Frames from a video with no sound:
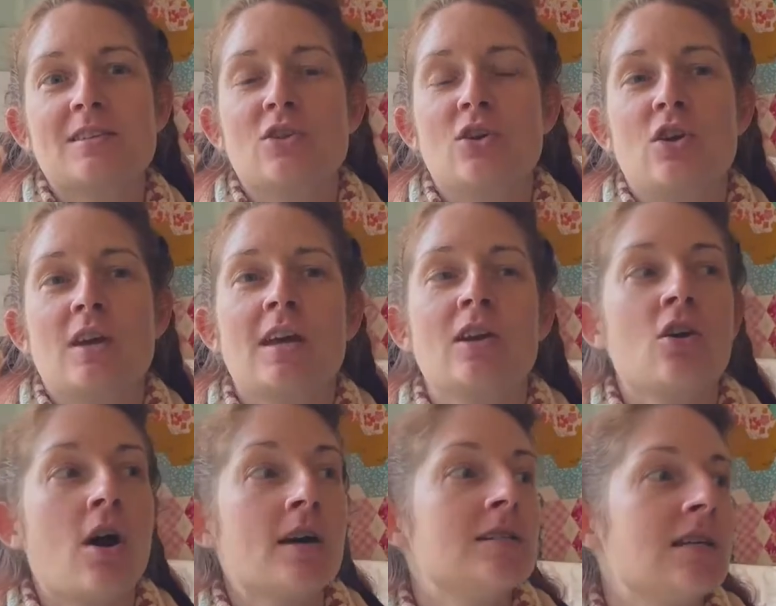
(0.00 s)
You know, you get an
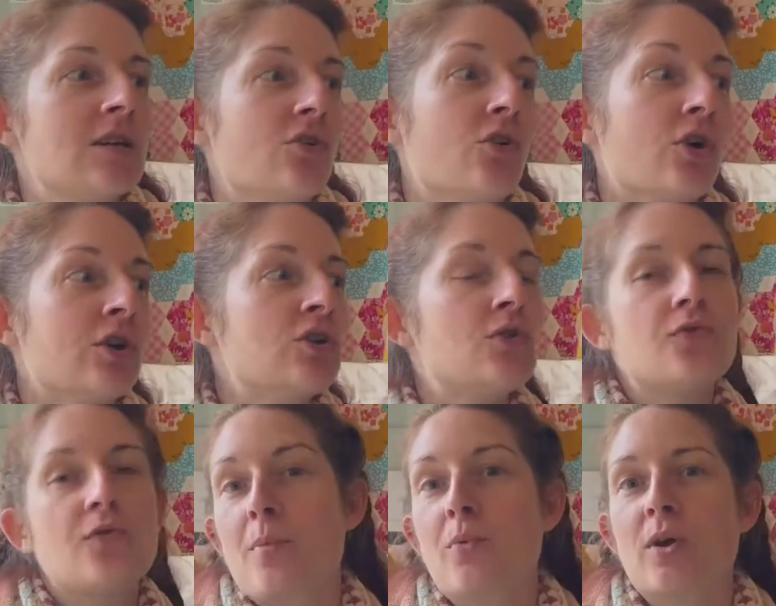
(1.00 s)
idea or a new
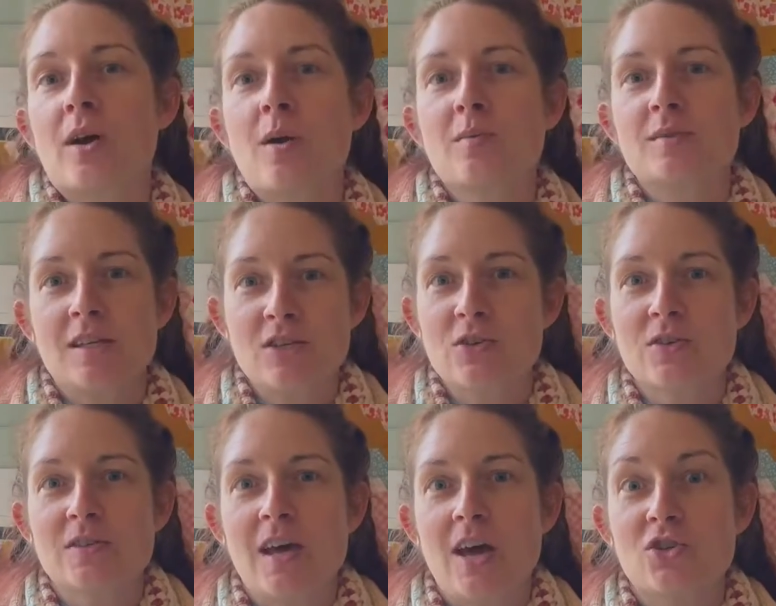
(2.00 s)
fabric comes into your
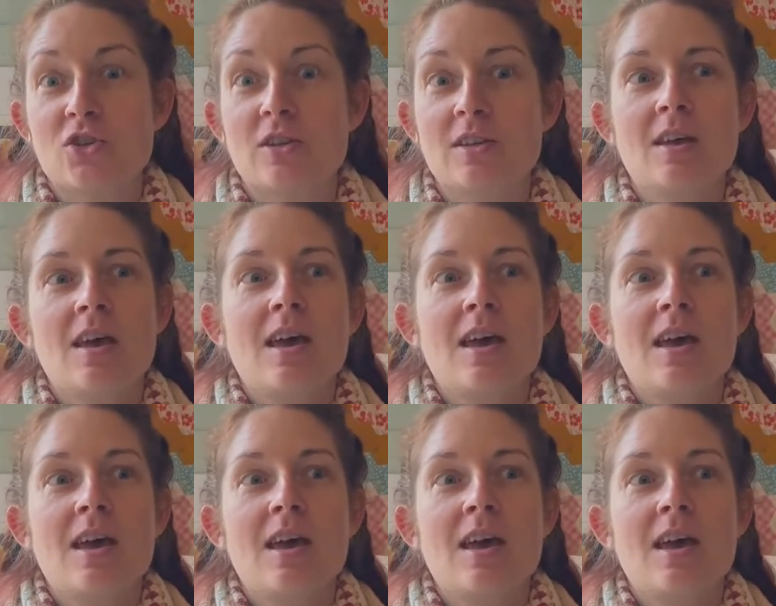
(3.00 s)
stash and,